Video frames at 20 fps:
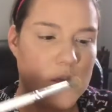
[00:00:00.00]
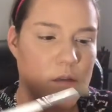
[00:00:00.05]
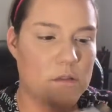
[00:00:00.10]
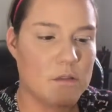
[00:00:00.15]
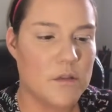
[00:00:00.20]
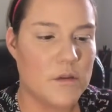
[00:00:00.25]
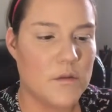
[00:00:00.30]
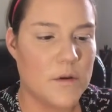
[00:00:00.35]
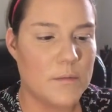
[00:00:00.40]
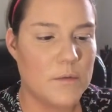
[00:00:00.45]

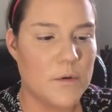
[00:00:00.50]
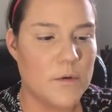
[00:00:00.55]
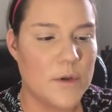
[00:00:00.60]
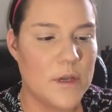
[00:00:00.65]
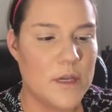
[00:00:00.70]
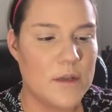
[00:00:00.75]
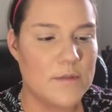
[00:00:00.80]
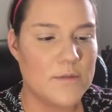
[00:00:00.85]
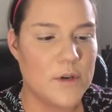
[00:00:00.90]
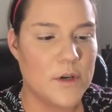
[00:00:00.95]
So I'm
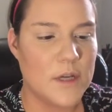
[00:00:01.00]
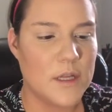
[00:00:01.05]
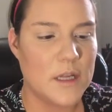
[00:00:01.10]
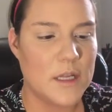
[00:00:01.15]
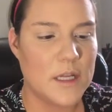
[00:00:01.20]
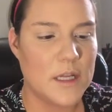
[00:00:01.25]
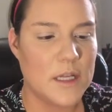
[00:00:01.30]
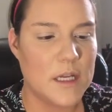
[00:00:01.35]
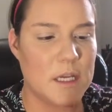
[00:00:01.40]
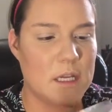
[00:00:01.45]
going in very
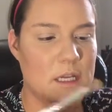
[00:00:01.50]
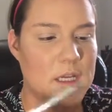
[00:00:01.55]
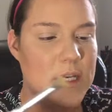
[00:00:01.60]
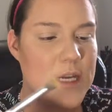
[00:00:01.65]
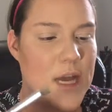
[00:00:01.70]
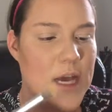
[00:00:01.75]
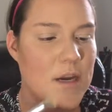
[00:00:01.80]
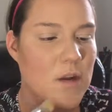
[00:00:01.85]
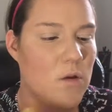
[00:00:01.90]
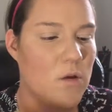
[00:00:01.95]
lightly.
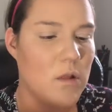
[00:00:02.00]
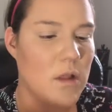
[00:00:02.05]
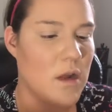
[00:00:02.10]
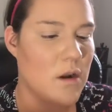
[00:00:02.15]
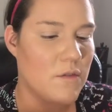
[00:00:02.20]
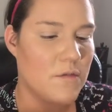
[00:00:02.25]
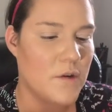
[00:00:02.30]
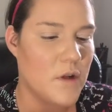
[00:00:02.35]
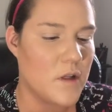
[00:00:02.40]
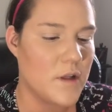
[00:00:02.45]
Not a whole
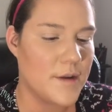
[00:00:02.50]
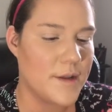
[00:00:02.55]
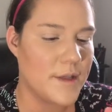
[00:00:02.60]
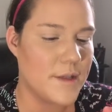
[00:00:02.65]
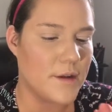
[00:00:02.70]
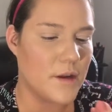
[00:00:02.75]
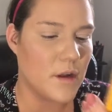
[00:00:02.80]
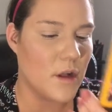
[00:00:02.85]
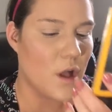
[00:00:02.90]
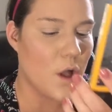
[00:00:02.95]
lot of fallout
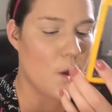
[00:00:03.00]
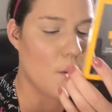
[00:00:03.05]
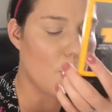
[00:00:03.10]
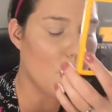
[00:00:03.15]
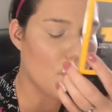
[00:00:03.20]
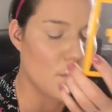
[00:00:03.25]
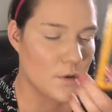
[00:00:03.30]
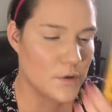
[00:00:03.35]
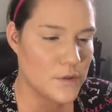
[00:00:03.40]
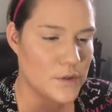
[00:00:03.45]
either.
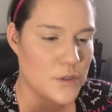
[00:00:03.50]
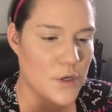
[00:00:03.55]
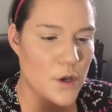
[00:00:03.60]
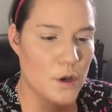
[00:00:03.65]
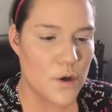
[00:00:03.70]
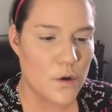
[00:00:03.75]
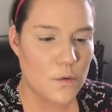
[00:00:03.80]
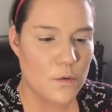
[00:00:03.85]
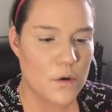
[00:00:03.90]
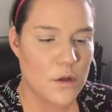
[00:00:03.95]

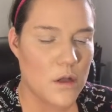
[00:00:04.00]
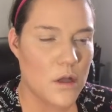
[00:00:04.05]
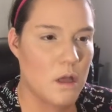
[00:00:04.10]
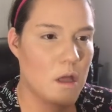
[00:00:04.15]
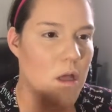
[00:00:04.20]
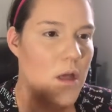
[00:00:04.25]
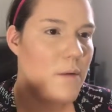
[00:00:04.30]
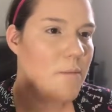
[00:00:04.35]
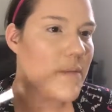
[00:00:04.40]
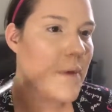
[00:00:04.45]
So
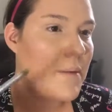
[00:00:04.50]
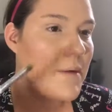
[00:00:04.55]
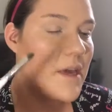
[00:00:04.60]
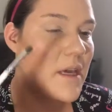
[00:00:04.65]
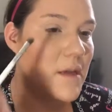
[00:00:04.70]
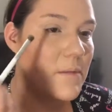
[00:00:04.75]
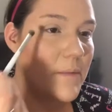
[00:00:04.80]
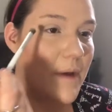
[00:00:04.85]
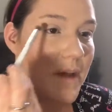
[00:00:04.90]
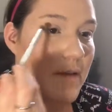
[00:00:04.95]

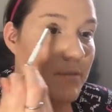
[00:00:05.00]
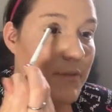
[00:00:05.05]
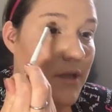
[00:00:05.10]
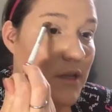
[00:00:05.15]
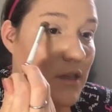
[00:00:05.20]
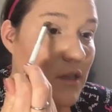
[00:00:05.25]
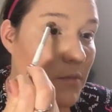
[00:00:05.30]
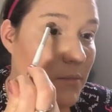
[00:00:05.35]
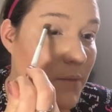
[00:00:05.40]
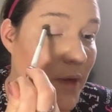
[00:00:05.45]
maybe it might have
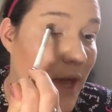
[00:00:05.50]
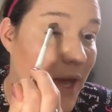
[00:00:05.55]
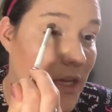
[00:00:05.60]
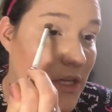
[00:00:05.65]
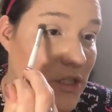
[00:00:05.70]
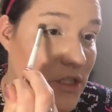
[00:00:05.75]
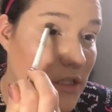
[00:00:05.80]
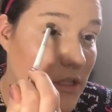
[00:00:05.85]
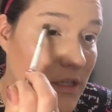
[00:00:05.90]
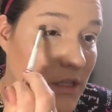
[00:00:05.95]
been the
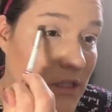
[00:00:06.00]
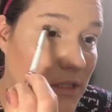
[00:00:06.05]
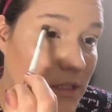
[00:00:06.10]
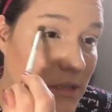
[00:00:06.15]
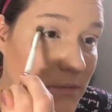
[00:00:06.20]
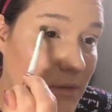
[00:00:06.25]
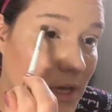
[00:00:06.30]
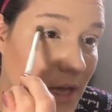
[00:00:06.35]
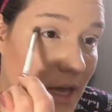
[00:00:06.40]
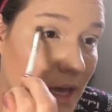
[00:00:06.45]
packaging that
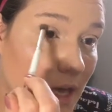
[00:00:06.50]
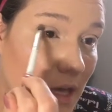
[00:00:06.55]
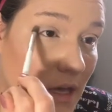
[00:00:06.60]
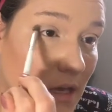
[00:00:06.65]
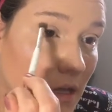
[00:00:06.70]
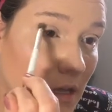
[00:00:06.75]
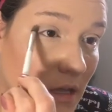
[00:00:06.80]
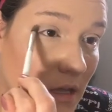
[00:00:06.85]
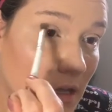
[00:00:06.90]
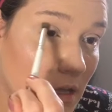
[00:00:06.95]
somebody
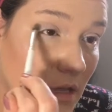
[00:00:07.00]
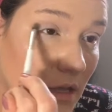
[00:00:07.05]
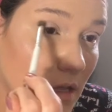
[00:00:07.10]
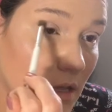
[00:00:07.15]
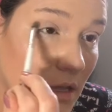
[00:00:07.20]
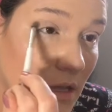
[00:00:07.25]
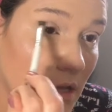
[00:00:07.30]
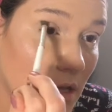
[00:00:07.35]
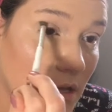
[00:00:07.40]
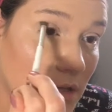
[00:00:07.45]
had.
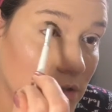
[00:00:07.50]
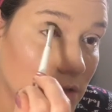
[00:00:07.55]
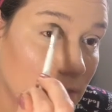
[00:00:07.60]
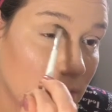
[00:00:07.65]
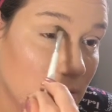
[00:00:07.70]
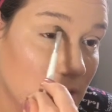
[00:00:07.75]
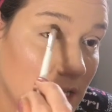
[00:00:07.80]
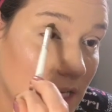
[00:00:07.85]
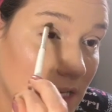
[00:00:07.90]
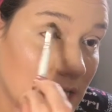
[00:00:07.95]
So
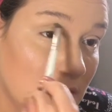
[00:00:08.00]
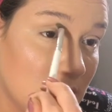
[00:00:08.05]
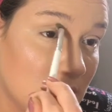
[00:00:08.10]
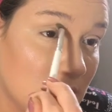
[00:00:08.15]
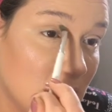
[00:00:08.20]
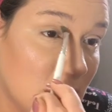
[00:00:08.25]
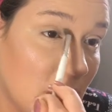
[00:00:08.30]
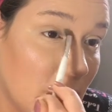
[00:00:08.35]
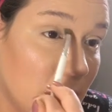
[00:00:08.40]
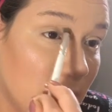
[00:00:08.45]
I'm going to take this
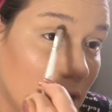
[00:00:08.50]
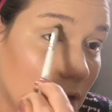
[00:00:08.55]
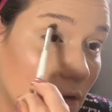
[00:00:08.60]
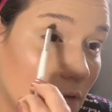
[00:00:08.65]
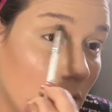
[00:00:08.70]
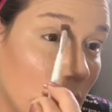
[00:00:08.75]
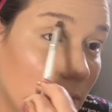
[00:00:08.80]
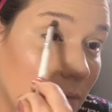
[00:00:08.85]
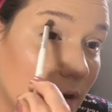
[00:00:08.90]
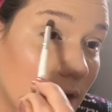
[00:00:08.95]
and I'm going to
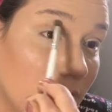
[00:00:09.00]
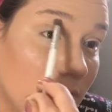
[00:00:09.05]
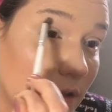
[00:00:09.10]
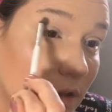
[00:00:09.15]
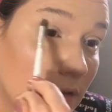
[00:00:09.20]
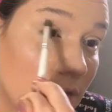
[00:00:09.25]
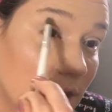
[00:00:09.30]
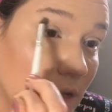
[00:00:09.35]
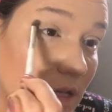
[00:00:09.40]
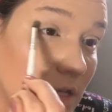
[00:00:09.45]
go above the
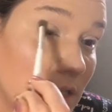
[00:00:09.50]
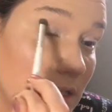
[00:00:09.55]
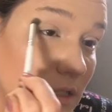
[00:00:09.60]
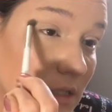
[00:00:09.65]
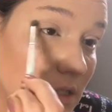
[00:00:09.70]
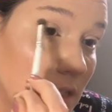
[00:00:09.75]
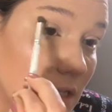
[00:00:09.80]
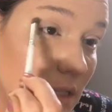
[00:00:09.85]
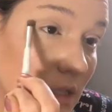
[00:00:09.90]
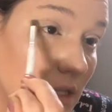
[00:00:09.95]

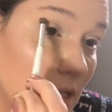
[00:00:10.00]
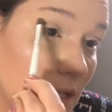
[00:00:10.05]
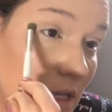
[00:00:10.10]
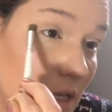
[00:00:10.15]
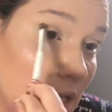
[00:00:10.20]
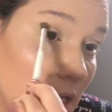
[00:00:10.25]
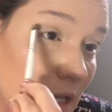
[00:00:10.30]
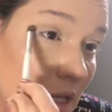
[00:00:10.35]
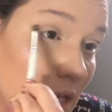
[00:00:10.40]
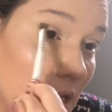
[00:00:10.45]
crease
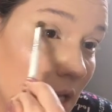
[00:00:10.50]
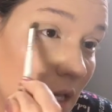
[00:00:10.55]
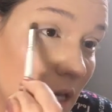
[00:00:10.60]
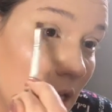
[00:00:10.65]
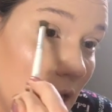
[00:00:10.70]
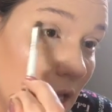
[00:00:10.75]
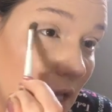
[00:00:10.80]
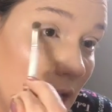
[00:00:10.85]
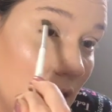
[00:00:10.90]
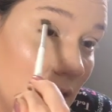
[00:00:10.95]

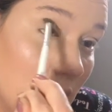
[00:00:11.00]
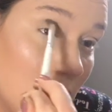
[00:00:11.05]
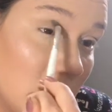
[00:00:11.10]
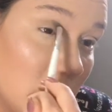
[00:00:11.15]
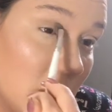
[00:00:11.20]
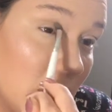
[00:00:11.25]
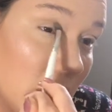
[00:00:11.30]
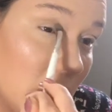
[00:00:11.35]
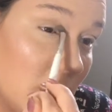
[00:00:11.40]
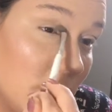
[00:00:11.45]

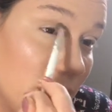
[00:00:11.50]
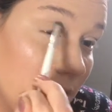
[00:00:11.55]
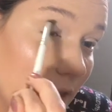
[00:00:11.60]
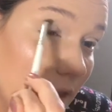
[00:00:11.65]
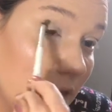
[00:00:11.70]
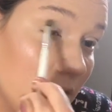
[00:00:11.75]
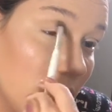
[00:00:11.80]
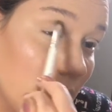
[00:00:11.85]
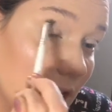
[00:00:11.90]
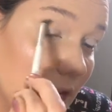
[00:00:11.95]
and kind of
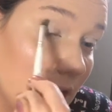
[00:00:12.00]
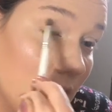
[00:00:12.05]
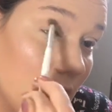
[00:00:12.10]
feather that